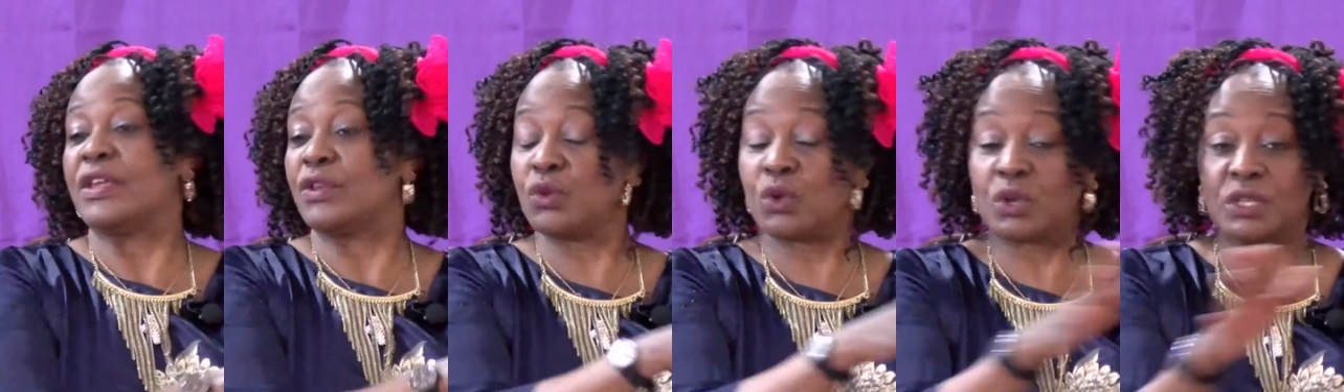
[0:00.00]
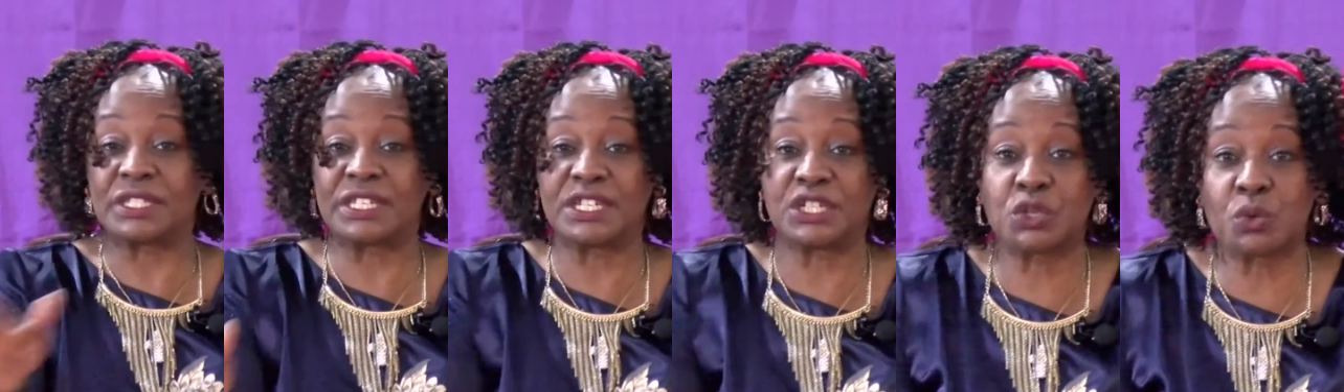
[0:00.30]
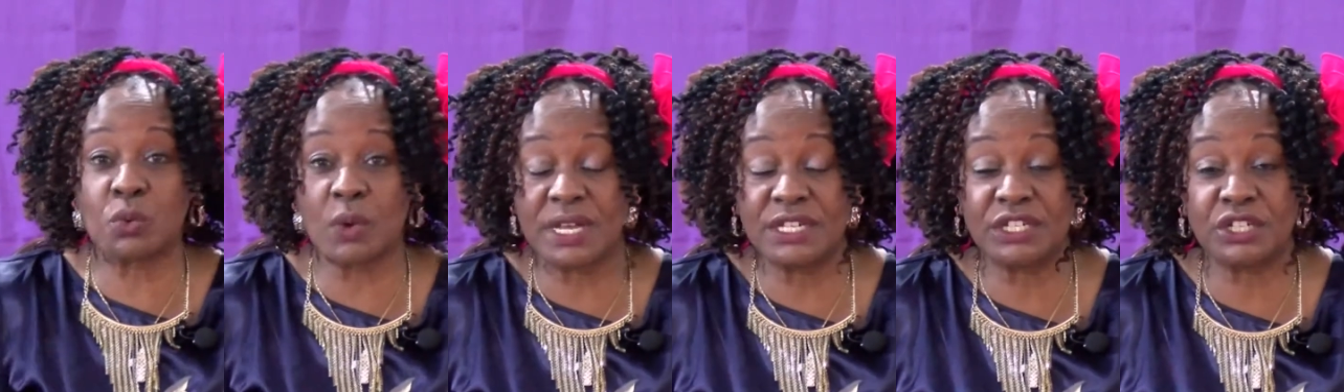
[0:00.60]
your
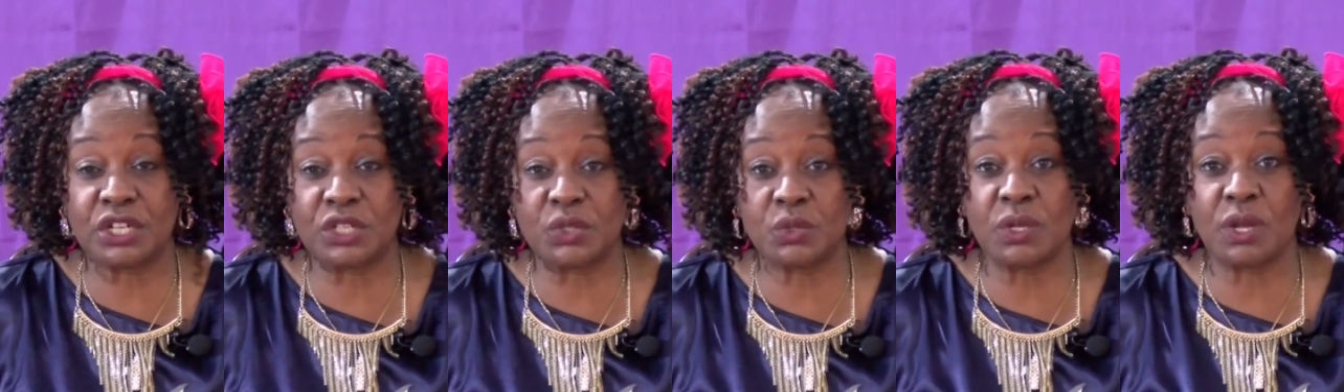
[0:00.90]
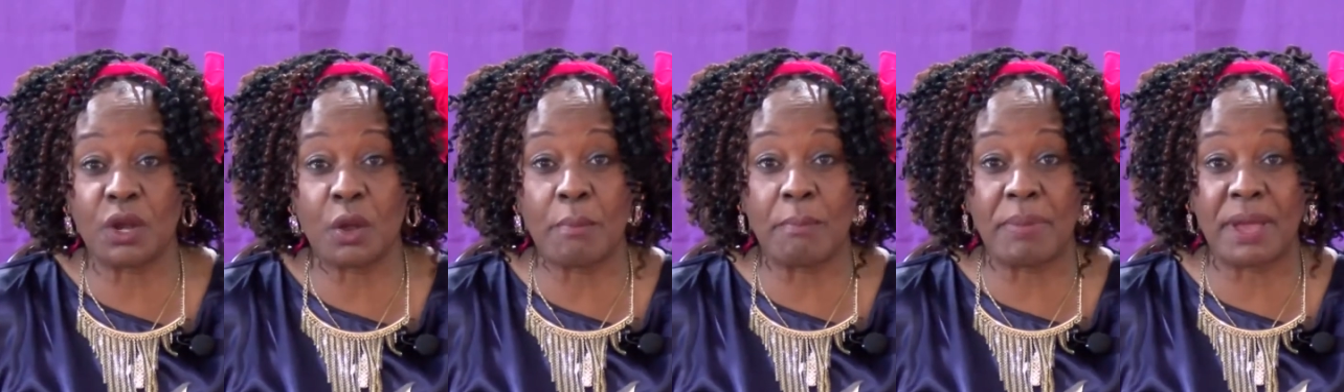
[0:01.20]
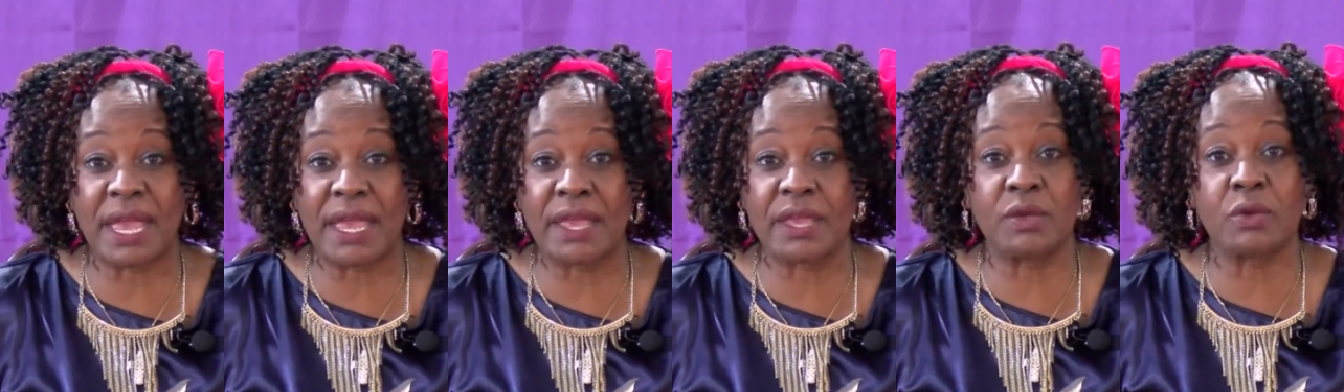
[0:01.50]
situations will
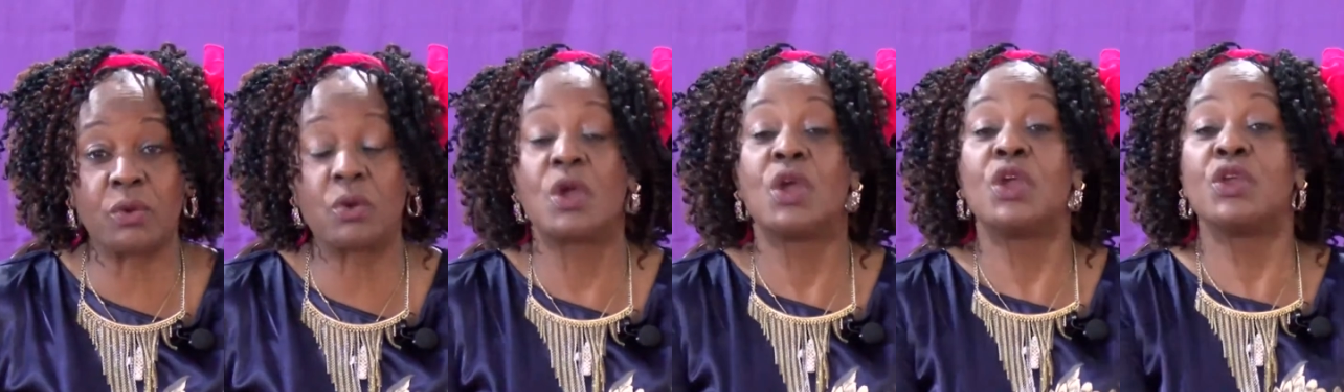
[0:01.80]
obey you.